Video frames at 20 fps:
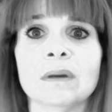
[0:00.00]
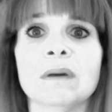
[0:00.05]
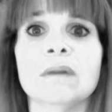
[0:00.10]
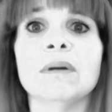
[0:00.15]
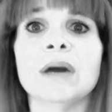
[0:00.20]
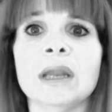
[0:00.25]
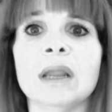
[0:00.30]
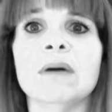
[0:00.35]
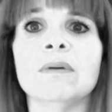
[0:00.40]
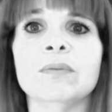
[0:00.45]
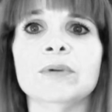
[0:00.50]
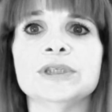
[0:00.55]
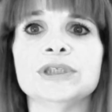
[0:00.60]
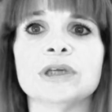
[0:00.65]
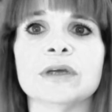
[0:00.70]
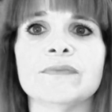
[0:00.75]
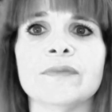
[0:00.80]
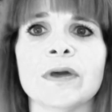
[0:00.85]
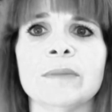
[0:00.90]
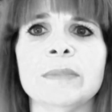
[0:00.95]
well, I
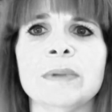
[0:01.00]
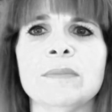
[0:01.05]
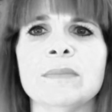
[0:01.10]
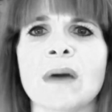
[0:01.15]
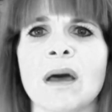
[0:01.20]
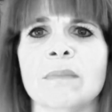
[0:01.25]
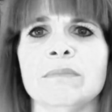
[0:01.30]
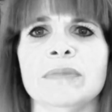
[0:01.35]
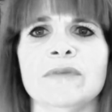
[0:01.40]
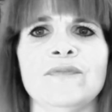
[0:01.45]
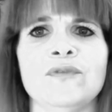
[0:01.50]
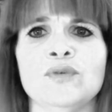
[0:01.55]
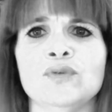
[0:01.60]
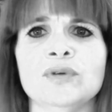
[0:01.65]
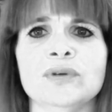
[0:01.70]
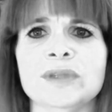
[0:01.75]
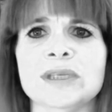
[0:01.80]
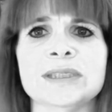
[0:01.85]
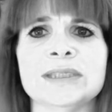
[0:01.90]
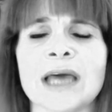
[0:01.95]
wish I'd found my mum before
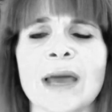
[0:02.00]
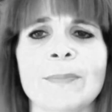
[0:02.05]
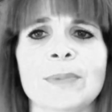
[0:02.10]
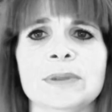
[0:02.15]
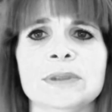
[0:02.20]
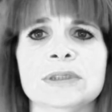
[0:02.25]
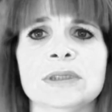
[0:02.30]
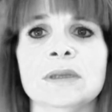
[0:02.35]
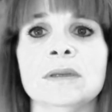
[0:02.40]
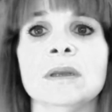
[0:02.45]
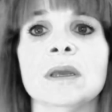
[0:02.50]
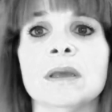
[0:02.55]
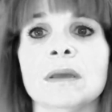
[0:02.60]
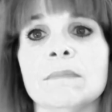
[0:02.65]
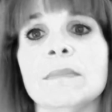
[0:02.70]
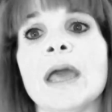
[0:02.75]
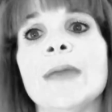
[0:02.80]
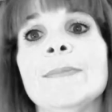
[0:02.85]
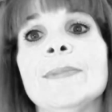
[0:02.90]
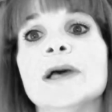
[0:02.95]
all this happened, and
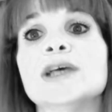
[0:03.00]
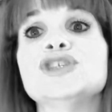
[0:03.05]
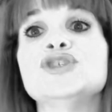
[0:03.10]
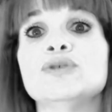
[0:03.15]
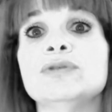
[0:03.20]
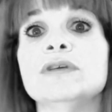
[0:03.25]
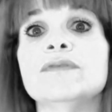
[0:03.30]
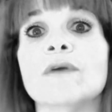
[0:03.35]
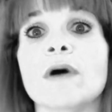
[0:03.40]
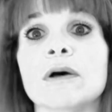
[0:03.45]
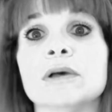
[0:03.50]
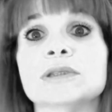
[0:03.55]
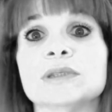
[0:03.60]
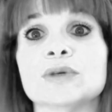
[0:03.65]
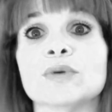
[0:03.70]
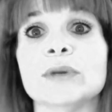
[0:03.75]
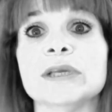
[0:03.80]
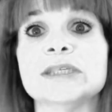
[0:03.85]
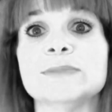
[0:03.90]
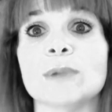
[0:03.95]
maybe I should have asked
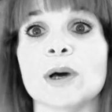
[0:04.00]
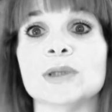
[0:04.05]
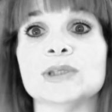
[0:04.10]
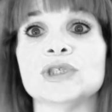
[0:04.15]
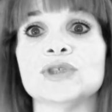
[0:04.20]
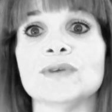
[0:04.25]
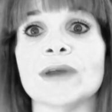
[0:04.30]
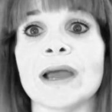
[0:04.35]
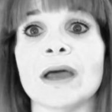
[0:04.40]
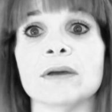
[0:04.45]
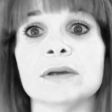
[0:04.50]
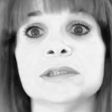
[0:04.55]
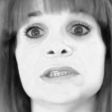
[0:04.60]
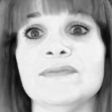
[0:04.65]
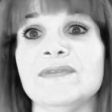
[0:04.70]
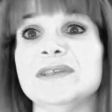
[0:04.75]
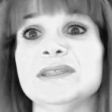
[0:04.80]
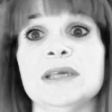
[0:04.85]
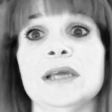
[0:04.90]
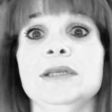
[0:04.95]
the quizmaster out, because
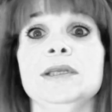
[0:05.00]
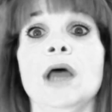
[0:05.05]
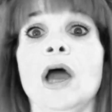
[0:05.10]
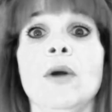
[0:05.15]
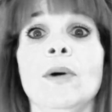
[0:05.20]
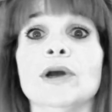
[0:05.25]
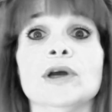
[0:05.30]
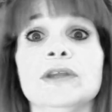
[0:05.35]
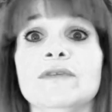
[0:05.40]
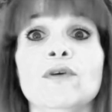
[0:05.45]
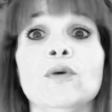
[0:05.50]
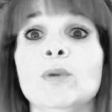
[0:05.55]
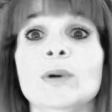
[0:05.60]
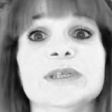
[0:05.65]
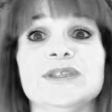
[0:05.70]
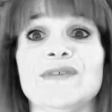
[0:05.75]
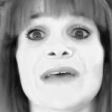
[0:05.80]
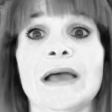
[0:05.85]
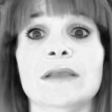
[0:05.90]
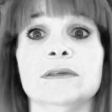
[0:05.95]
if he'd said no, I could have
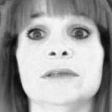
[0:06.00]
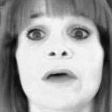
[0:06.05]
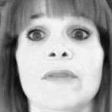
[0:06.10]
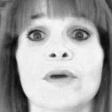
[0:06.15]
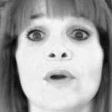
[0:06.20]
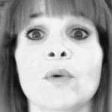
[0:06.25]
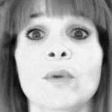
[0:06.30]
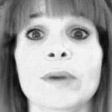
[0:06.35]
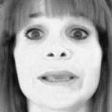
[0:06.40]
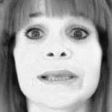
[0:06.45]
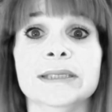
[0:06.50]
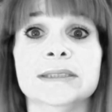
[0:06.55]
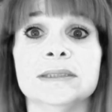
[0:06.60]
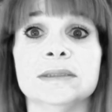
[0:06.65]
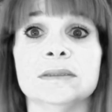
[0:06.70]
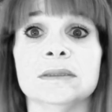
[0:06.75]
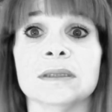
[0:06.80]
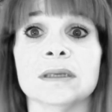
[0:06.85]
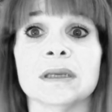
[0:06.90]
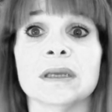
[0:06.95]
always found another
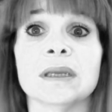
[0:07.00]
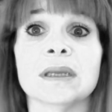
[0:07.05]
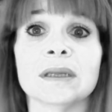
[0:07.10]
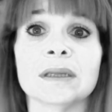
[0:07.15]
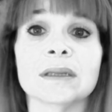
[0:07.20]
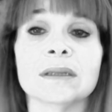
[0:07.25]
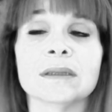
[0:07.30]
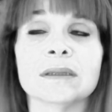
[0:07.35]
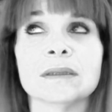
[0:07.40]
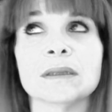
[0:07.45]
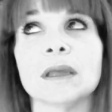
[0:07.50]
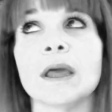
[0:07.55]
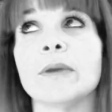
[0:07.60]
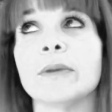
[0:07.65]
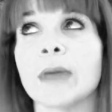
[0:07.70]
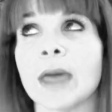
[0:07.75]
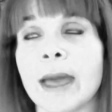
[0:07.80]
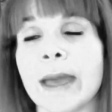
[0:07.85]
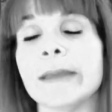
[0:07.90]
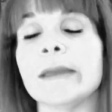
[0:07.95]
quiz, and
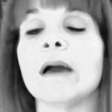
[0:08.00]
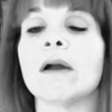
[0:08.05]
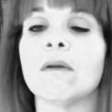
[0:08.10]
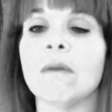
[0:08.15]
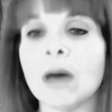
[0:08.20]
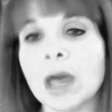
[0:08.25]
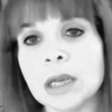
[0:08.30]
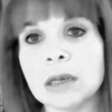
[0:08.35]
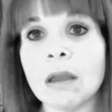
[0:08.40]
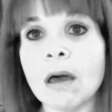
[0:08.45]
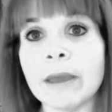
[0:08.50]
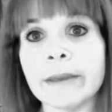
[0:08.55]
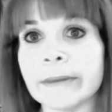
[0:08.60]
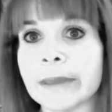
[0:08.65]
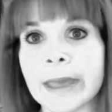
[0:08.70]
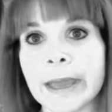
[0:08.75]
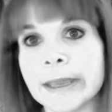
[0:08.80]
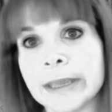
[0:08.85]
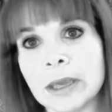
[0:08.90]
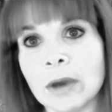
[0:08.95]
okay, I quite like
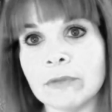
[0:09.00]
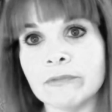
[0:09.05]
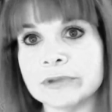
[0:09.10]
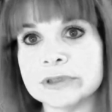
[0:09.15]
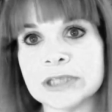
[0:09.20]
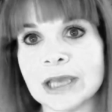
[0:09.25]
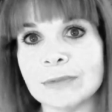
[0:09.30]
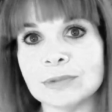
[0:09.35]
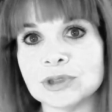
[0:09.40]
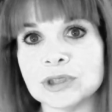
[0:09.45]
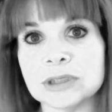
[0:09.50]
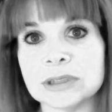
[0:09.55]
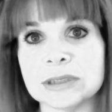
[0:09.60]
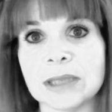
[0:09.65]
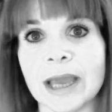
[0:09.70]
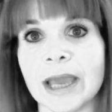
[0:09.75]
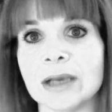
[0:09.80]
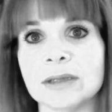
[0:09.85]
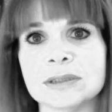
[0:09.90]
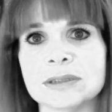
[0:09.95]
Katie on reception's
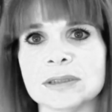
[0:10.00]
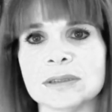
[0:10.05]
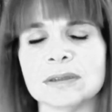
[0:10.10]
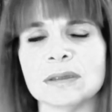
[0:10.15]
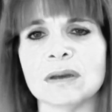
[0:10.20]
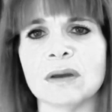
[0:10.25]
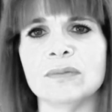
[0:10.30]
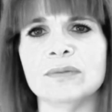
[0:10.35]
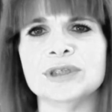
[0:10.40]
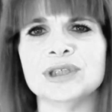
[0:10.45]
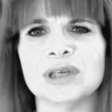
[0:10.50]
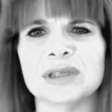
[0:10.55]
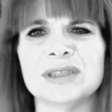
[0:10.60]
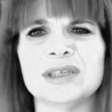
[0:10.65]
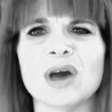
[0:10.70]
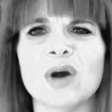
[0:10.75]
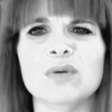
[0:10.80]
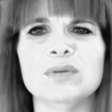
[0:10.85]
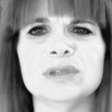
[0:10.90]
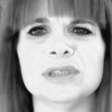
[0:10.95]
nails, and I wish I'd
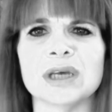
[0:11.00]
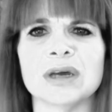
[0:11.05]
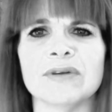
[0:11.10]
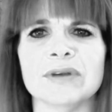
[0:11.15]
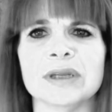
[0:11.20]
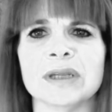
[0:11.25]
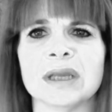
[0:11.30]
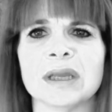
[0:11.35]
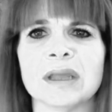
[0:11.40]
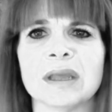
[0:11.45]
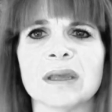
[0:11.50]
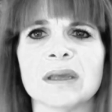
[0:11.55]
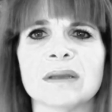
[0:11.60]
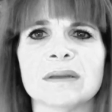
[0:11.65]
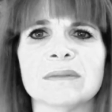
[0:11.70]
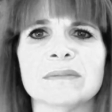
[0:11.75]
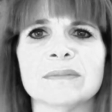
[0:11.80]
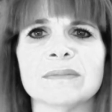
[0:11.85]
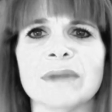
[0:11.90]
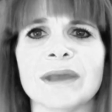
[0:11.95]
told her, and
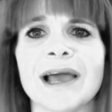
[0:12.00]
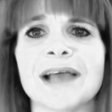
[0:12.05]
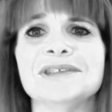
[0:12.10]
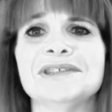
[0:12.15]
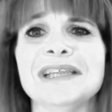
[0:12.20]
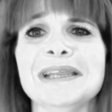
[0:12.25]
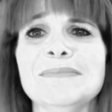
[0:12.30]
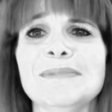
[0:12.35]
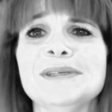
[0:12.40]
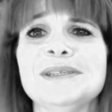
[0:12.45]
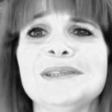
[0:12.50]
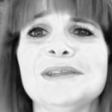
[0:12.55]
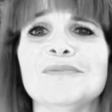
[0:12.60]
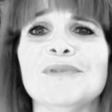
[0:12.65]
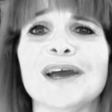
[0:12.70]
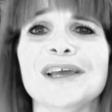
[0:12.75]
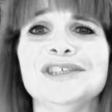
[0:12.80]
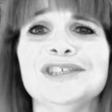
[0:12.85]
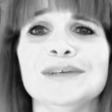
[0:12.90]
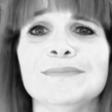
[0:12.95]
I actually missed the
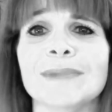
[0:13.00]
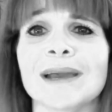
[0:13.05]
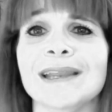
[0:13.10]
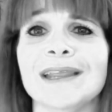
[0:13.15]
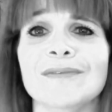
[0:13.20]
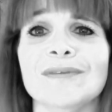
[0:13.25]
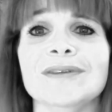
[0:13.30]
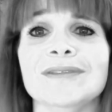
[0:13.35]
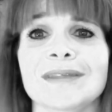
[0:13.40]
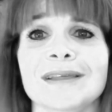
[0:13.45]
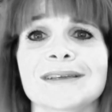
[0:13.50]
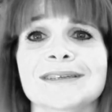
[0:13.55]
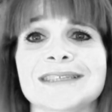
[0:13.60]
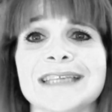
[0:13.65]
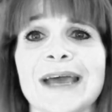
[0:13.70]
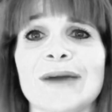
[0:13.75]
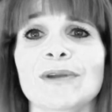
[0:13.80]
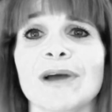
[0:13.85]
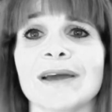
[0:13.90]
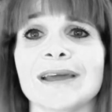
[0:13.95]
way she'd made everything
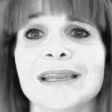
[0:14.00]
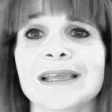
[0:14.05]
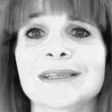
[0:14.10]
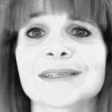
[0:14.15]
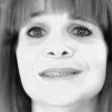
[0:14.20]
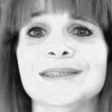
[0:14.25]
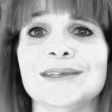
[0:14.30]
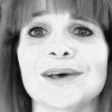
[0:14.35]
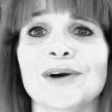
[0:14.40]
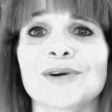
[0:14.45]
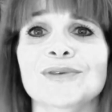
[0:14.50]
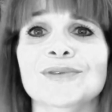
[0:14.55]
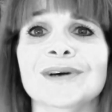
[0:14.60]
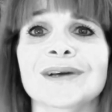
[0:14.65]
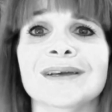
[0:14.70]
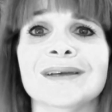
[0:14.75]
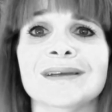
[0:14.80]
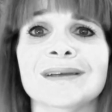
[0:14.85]
sound like an insult,